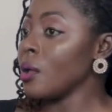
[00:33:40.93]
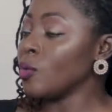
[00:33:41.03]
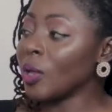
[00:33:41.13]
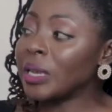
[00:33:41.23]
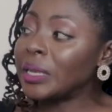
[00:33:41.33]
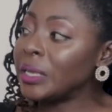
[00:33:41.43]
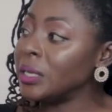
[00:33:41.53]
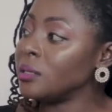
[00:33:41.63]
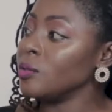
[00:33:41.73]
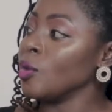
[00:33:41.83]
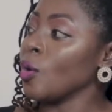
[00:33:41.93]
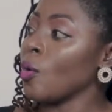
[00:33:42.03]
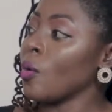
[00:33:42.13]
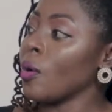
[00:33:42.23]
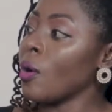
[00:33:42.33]
you can lead, you
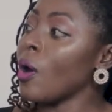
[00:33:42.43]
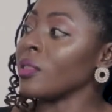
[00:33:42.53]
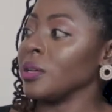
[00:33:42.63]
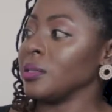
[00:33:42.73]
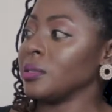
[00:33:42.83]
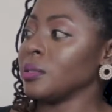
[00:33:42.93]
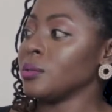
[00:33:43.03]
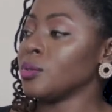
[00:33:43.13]
know, others.